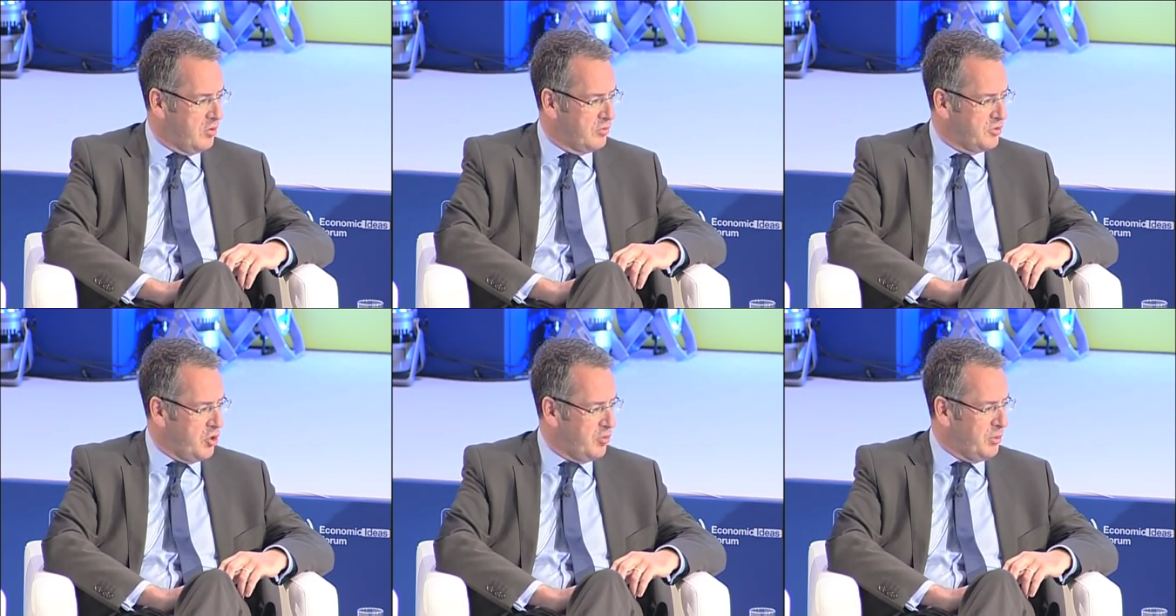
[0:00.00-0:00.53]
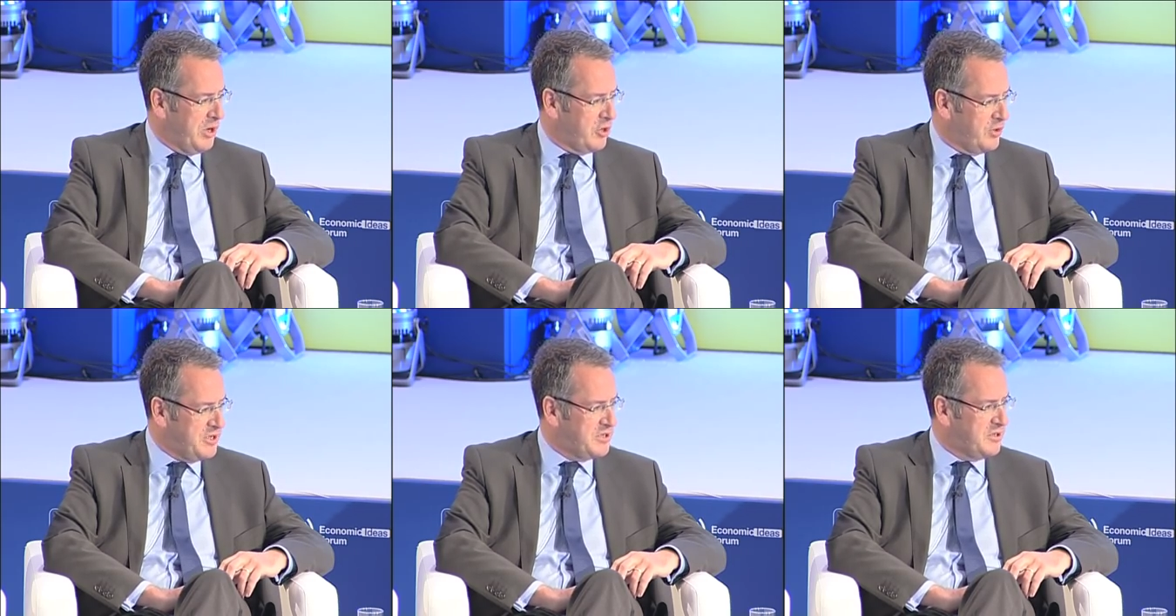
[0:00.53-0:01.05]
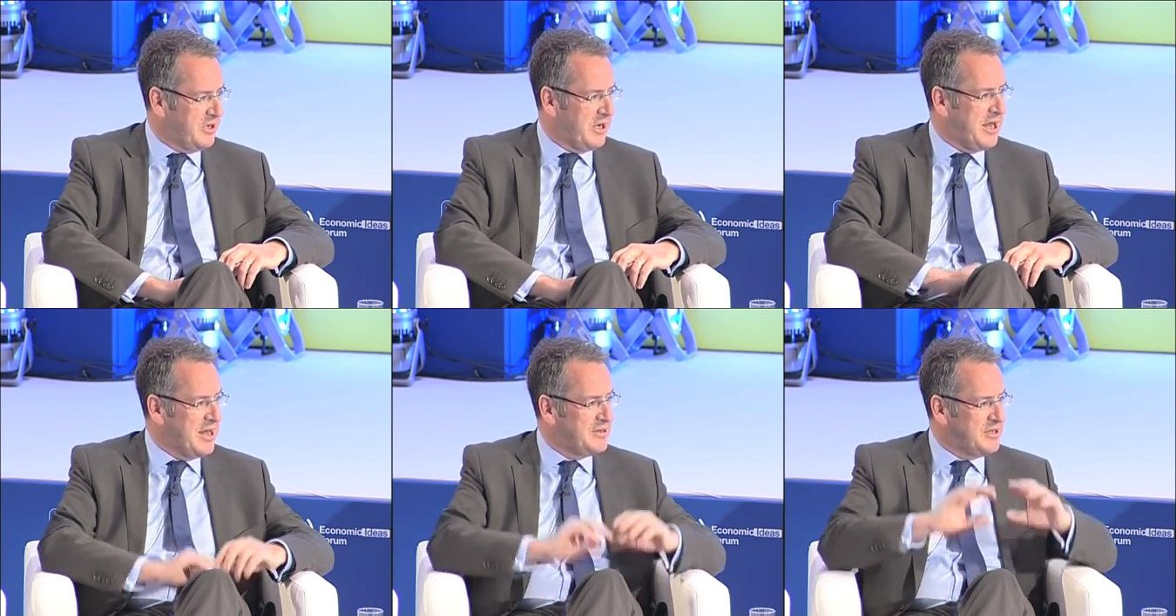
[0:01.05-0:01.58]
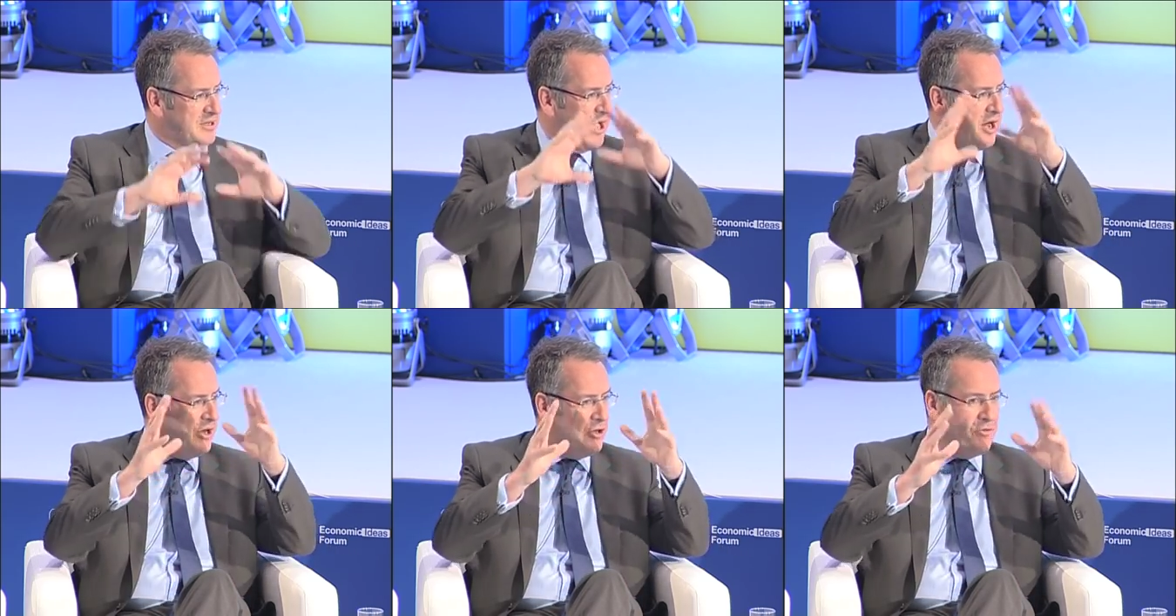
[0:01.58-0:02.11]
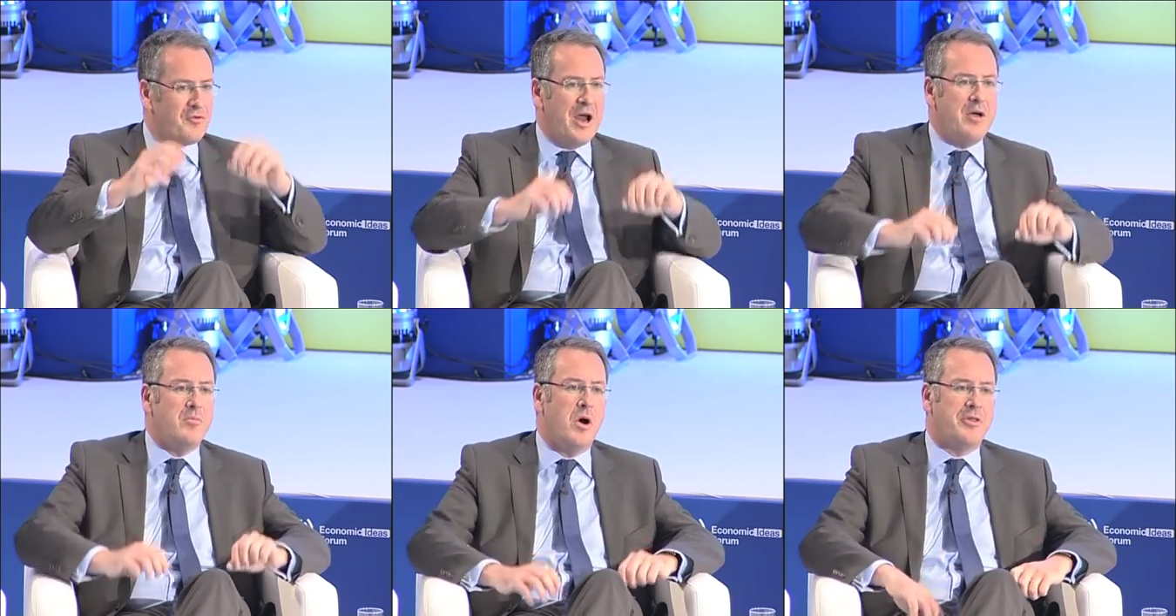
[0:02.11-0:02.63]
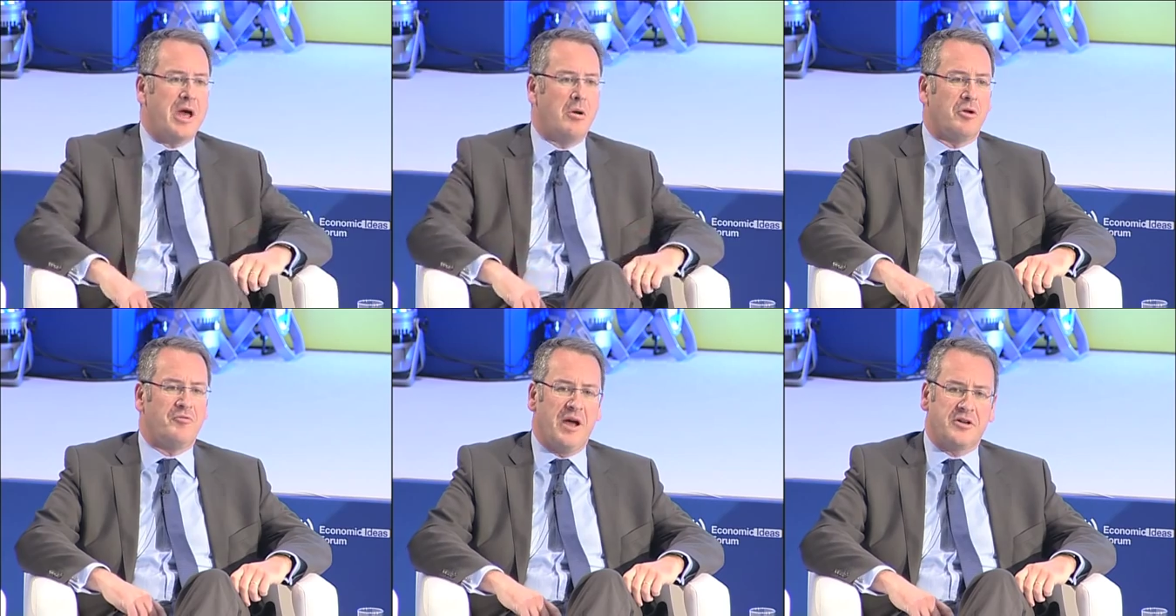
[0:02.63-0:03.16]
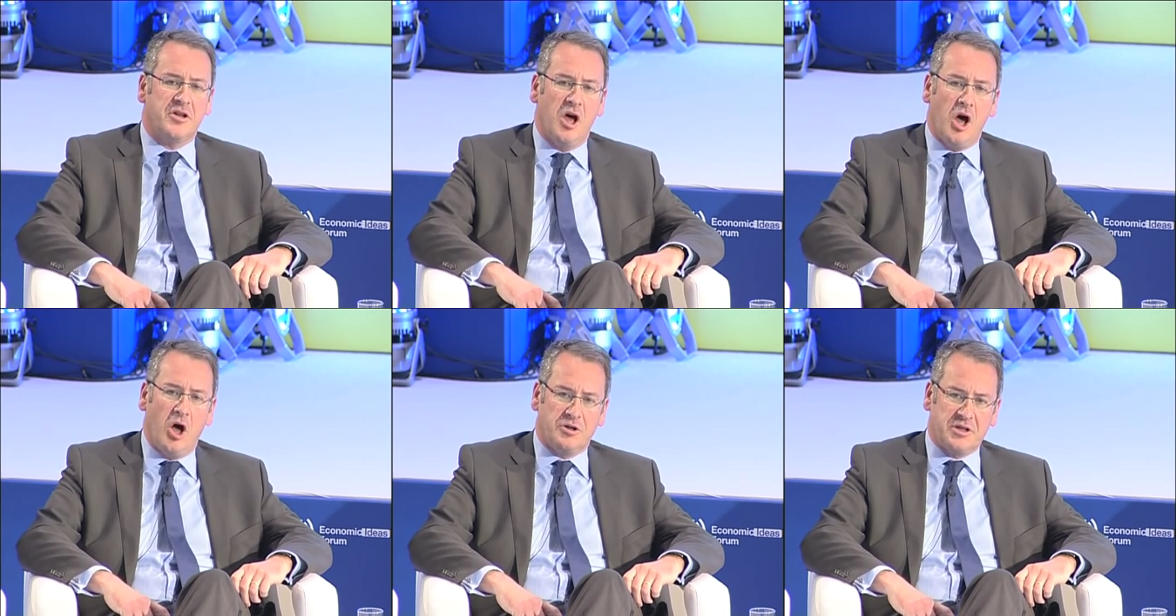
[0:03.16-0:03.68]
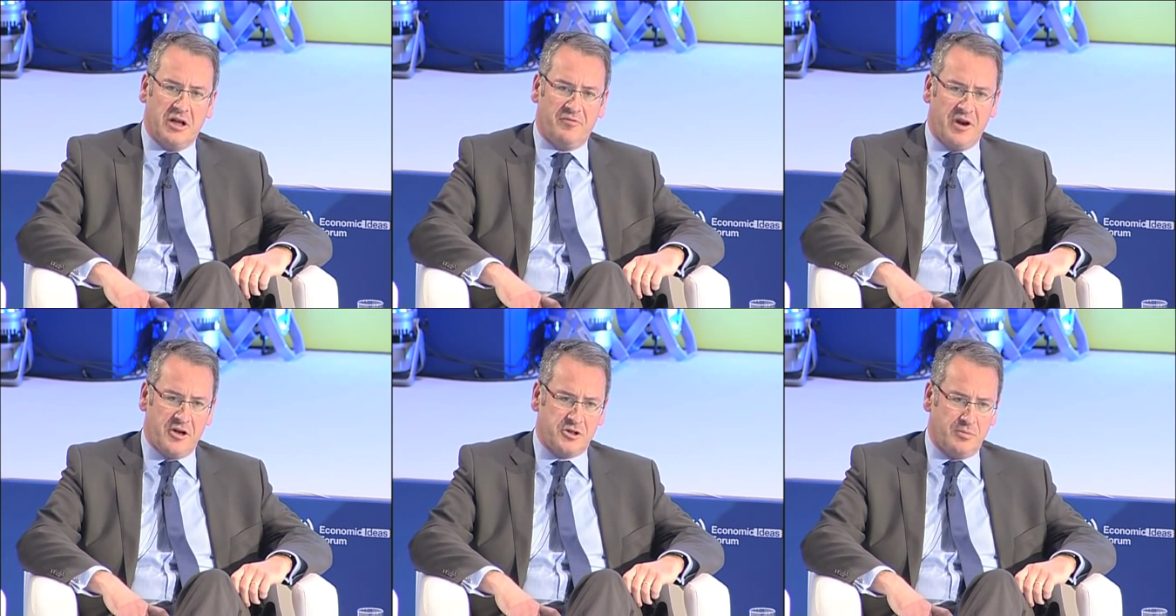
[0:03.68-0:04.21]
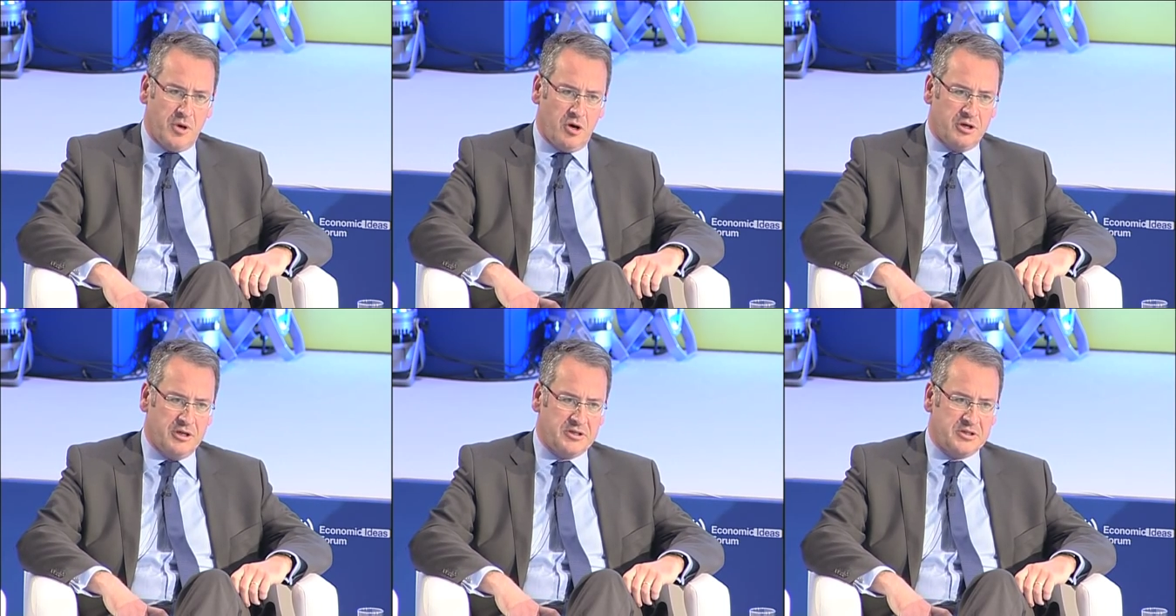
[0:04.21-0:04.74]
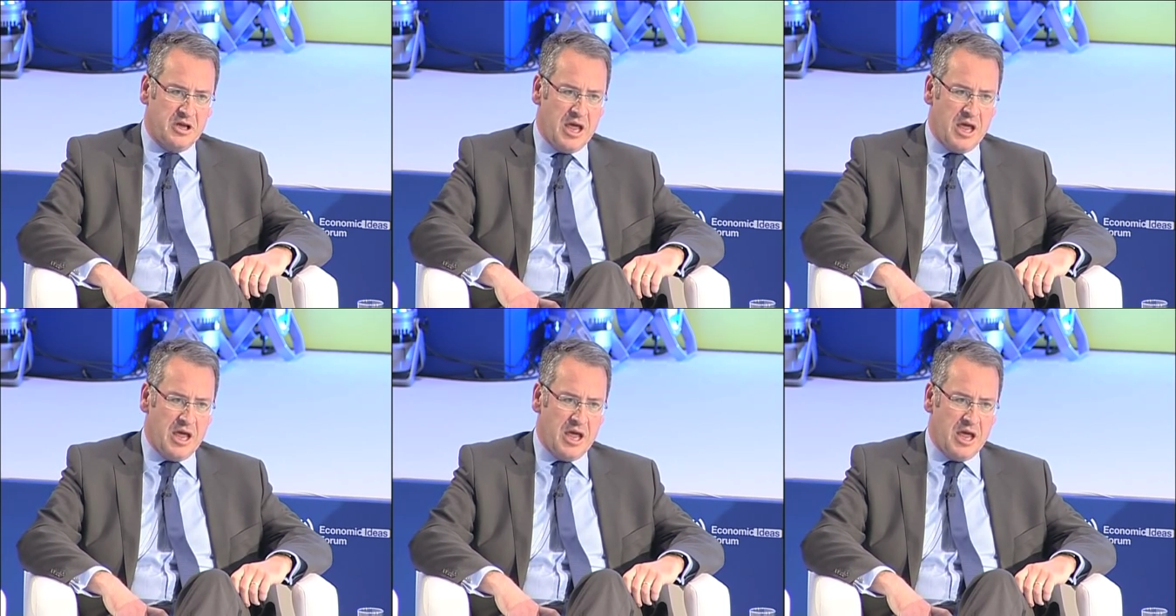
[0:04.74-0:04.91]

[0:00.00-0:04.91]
Europe will increasingly design the framework that will affect wholesale financial markets,